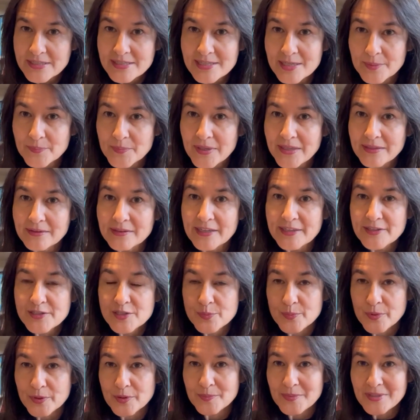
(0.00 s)
something like
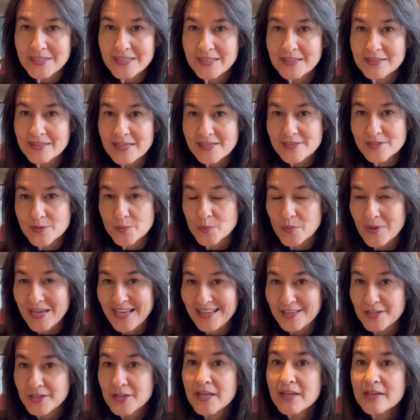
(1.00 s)
spermidine as a
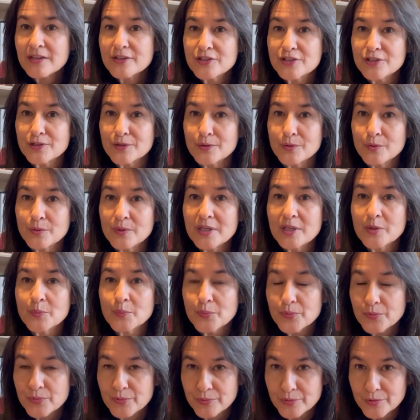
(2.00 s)
way to
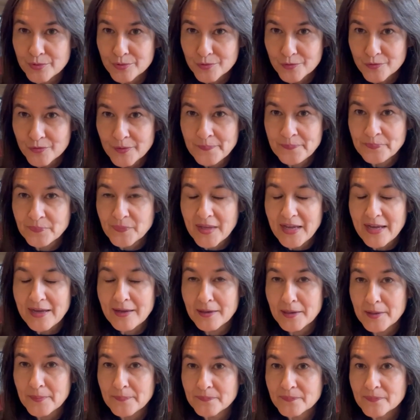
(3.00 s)
improve
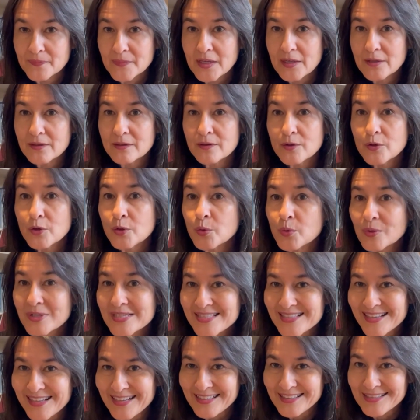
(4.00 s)
um,
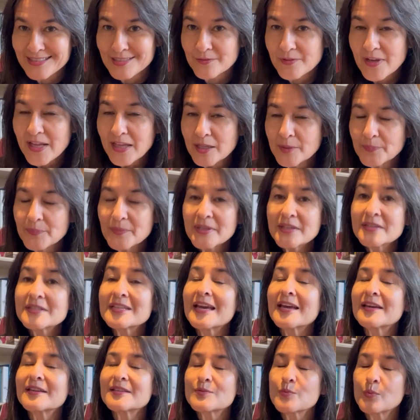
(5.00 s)
oocyte development
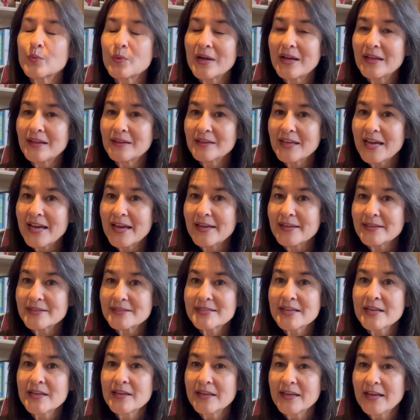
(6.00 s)
as well as
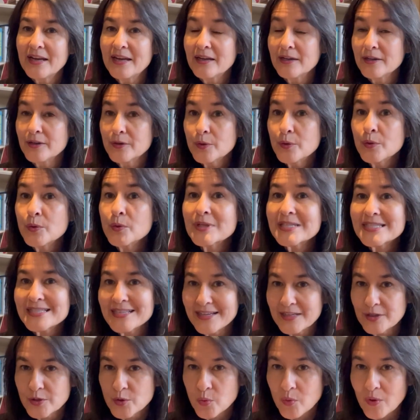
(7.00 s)
uh,
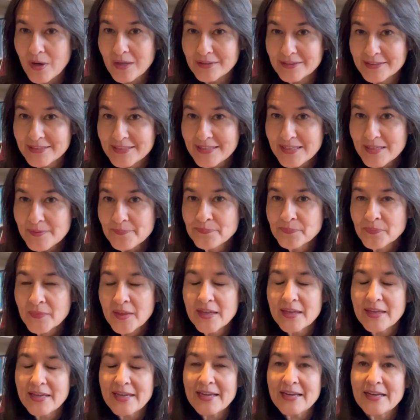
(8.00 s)
oocyte quality.
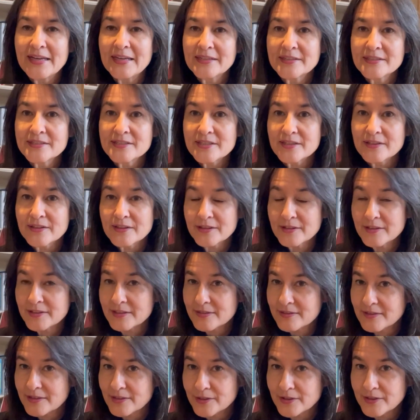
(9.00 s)
And this,
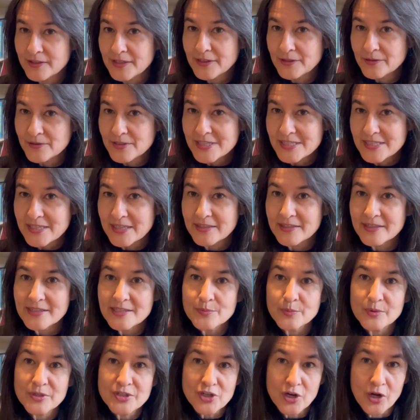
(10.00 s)
there are other studies
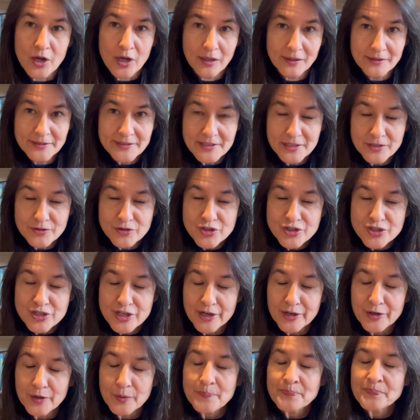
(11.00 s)
which also
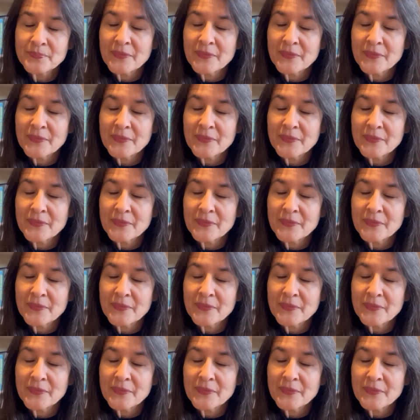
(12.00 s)
show